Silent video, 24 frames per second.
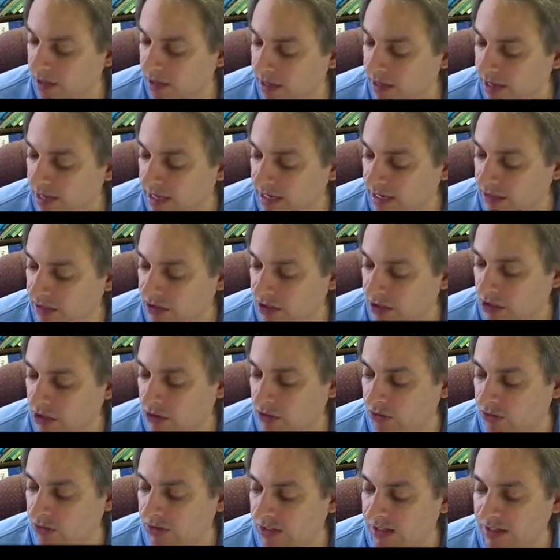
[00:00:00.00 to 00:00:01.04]
And
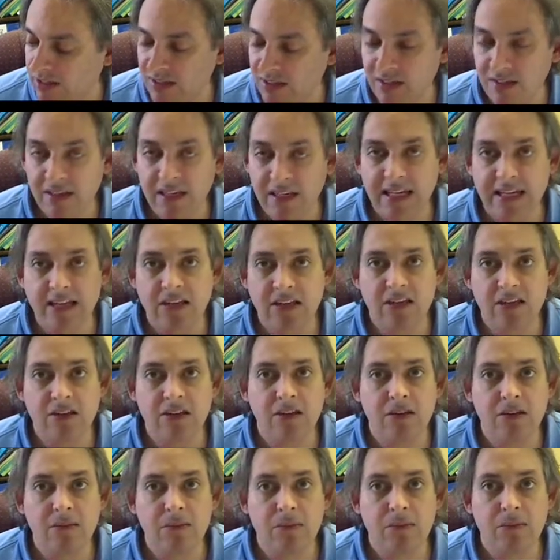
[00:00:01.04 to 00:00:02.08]
so this is a
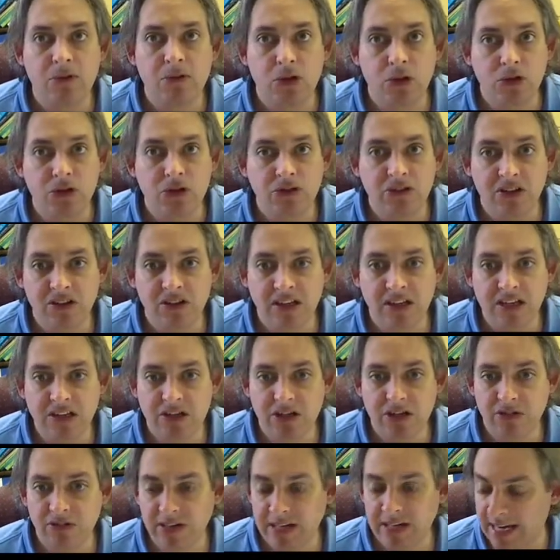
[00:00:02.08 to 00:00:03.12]

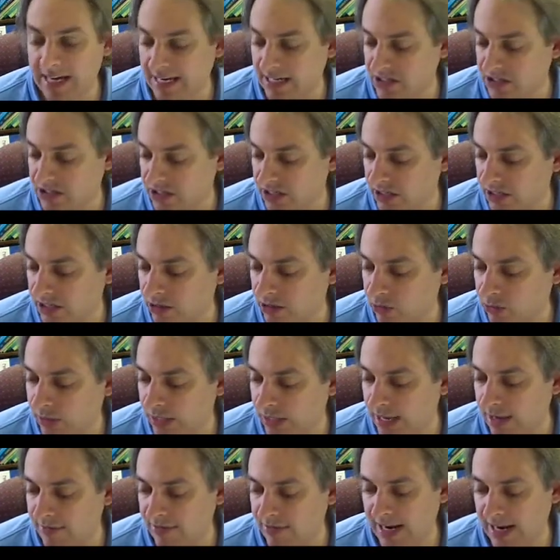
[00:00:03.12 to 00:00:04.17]
neutralization reaction. We
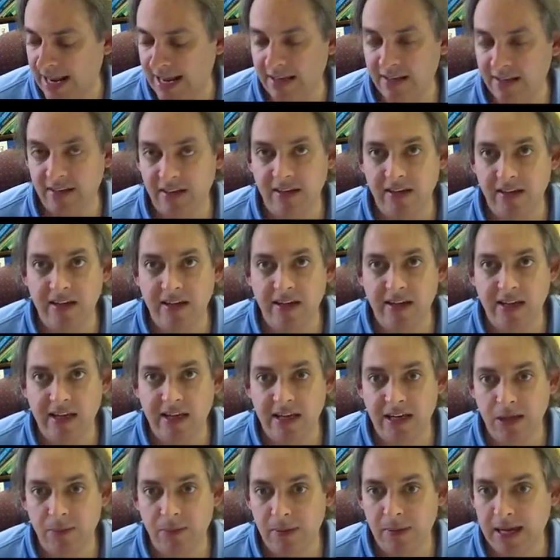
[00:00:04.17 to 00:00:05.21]
have an acid
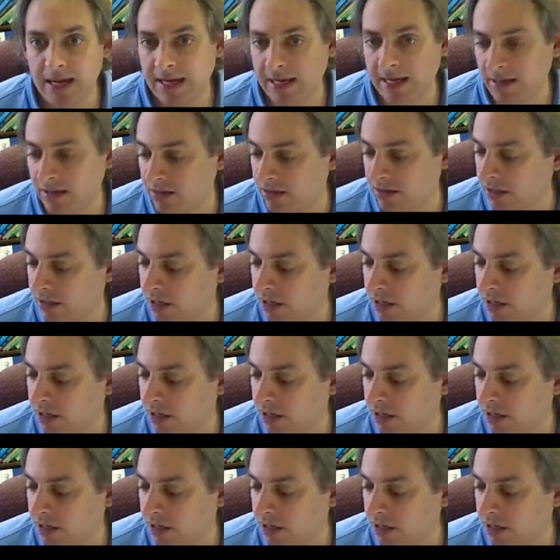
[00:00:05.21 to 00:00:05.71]
and a base